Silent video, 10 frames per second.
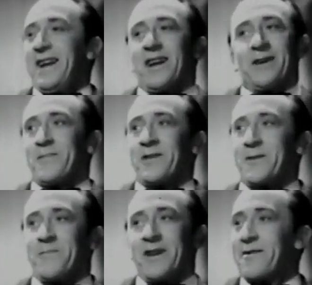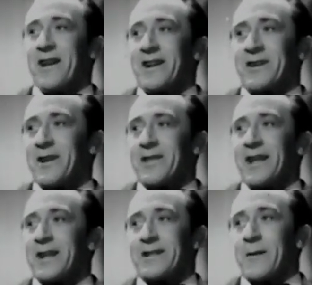Hey, it must be grand to
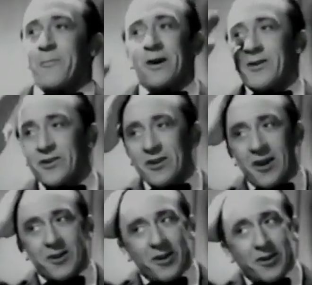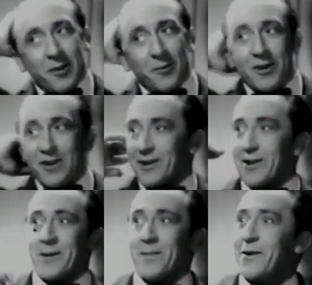think the pond's not got to work